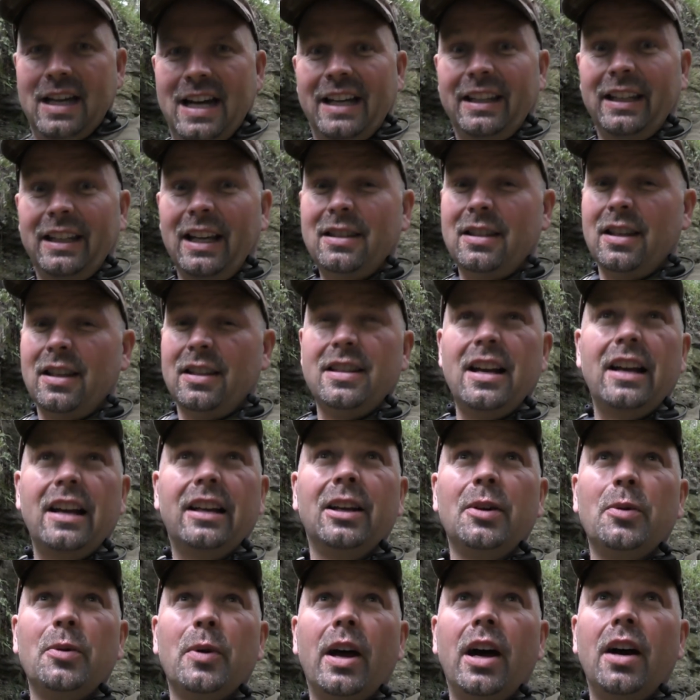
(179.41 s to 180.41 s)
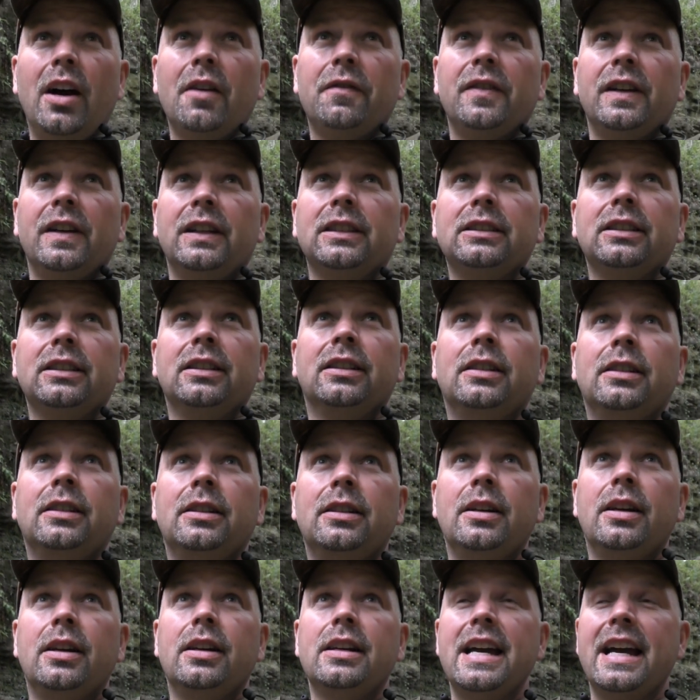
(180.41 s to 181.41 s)
And that's exactly what I felt,
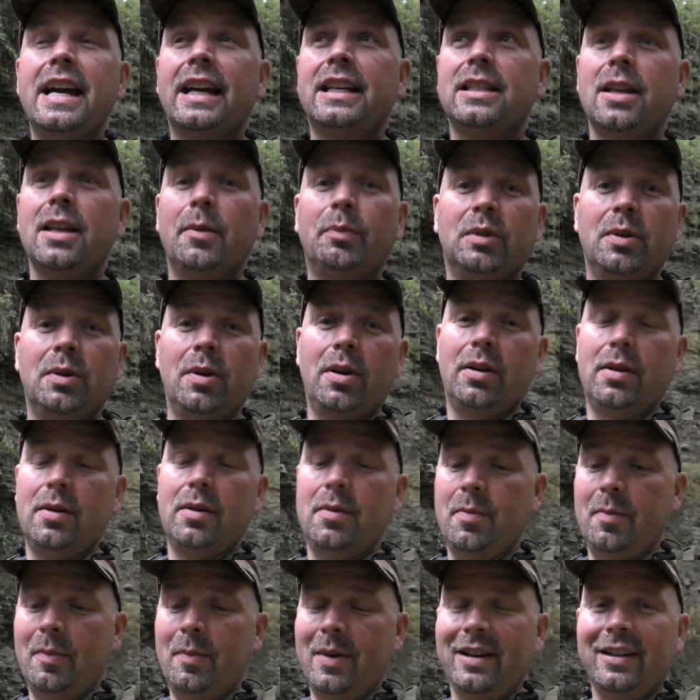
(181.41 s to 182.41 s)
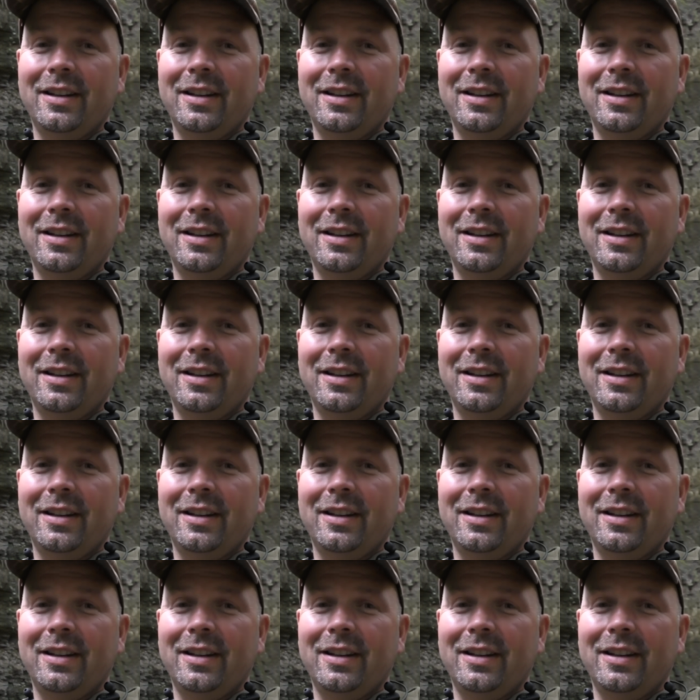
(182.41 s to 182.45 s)
except my